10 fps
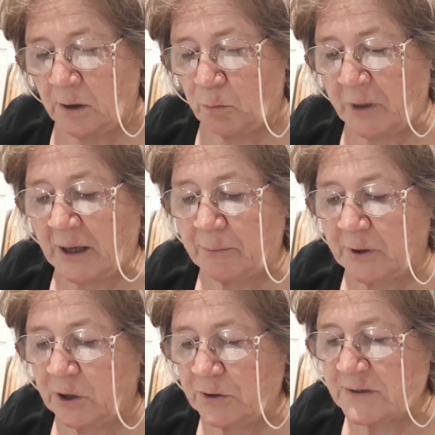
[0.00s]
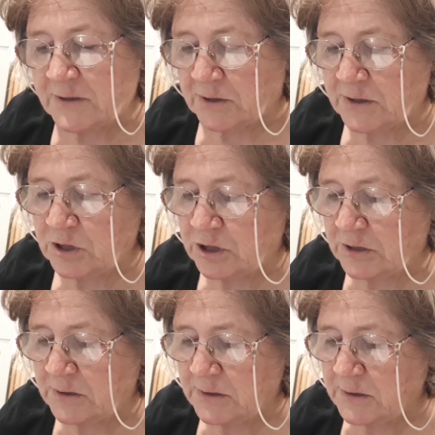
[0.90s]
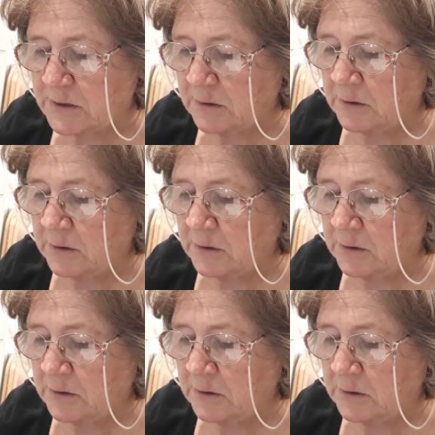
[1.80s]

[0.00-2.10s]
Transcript: Barbecue sausages